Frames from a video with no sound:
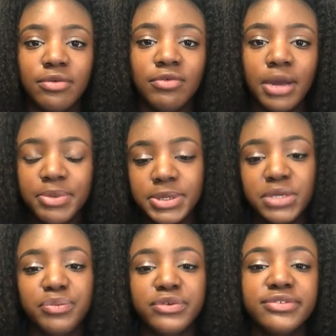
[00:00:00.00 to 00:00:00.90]

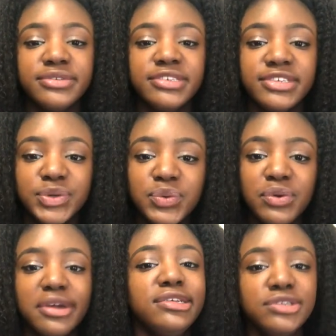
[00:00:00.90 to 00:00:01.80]
reputable
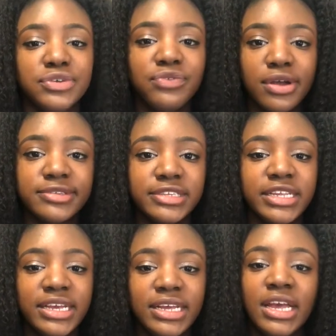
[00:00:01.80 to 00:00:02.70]
school or
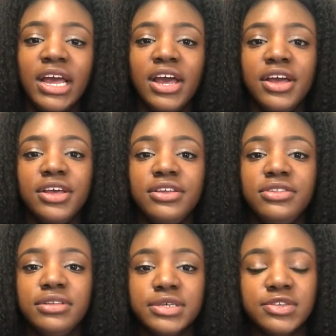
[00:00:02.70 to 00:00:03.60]
university,
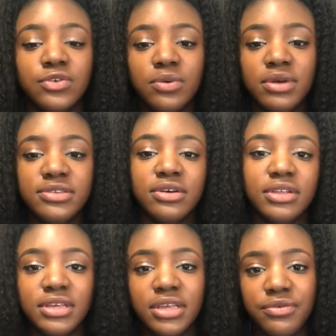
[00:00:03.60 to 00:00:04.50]
the school is going
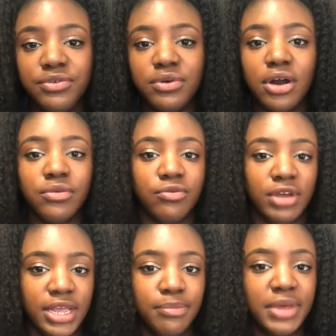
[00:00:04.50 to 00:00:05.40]
to give you a
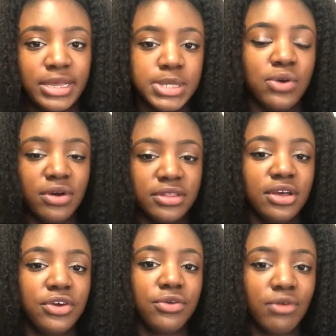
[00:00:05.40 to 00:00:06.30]
rate based on the
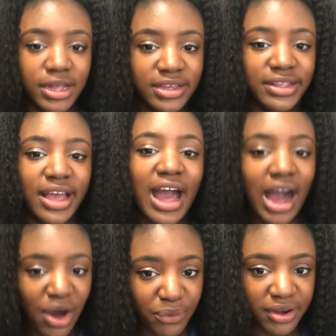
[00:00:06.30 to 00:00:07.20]
credit
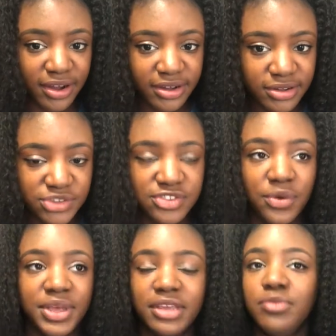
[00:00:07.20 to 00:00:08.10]
hour.
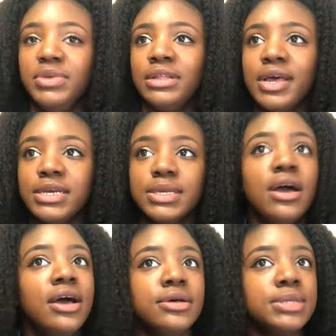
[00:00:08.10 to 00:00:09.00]
So it could be
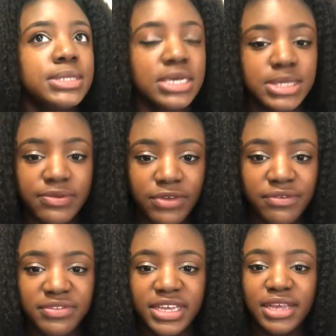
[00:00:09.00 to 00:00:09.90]

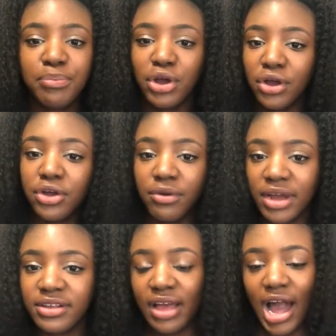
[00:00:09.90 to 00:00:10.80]
$6.50 per
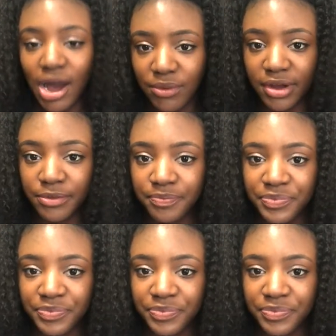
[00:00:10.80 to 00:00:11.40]
credit hour.